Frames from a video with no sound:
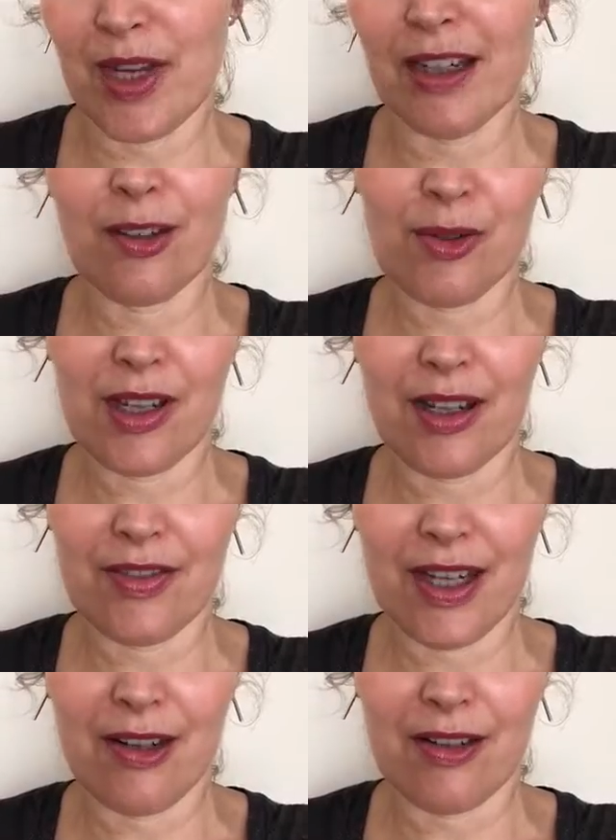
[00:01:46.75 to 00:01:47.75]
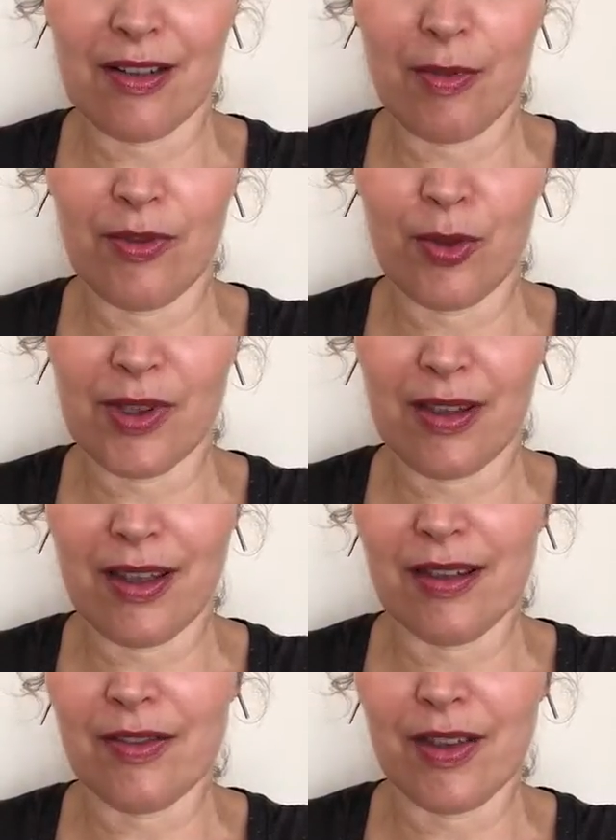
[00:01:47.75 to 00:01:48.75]
And I'd also love to hear some of yours at
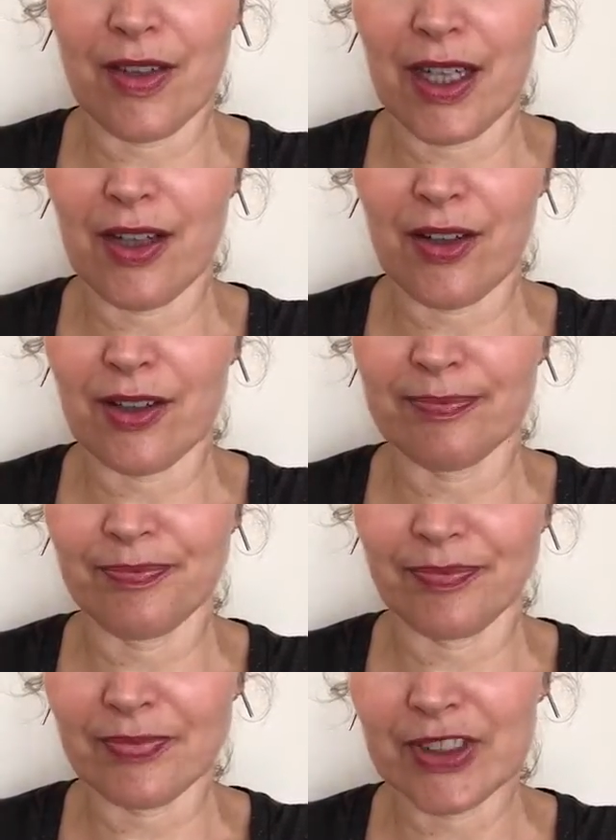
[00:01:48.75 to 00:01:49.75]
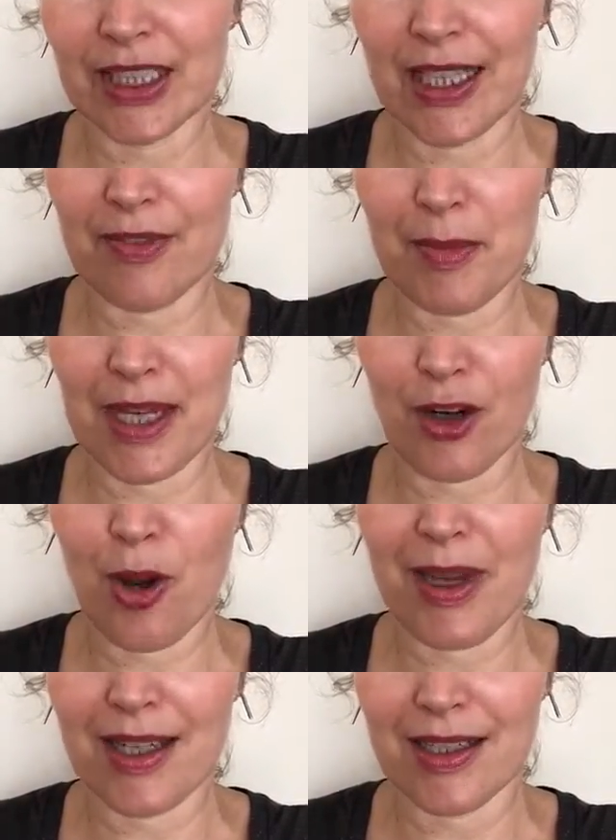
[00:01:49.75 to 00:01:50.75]
the end of the video, if you could leave me a
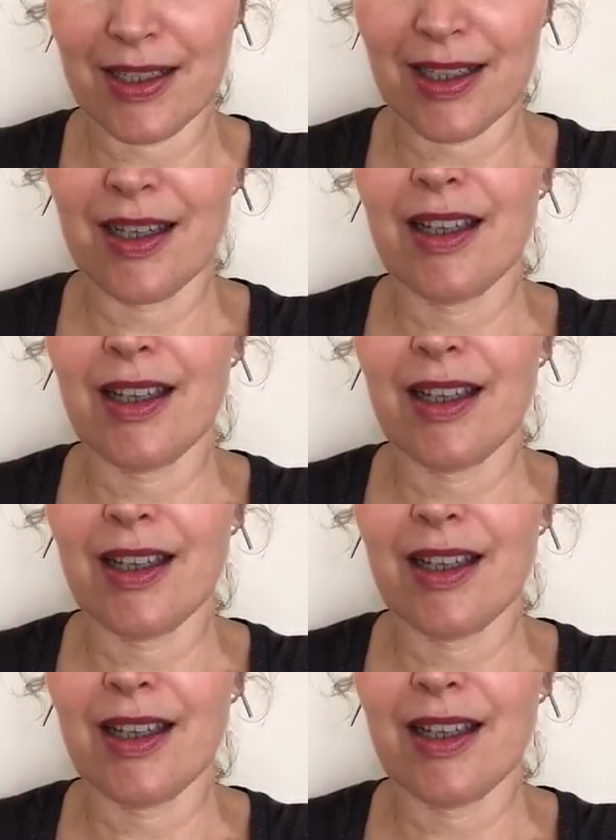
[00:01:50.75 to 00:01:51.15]
comment.